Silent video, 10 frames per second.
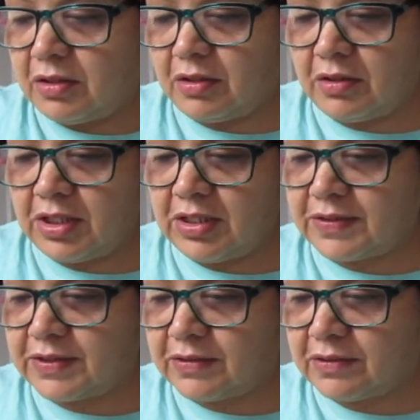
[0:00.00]
All right,
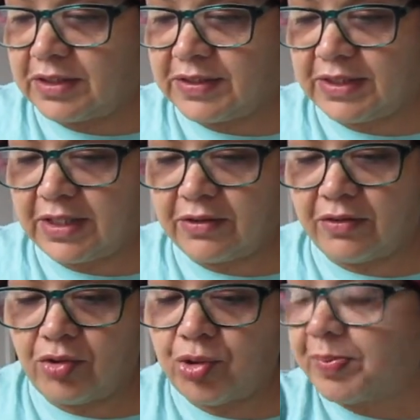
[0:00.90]
so let's get
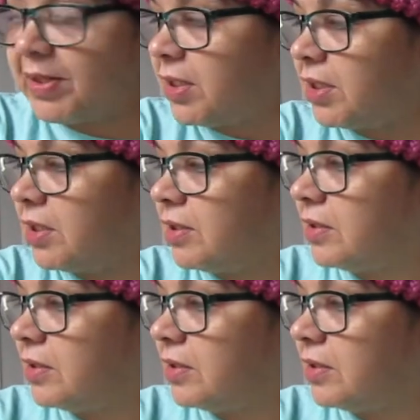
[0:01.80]
her open.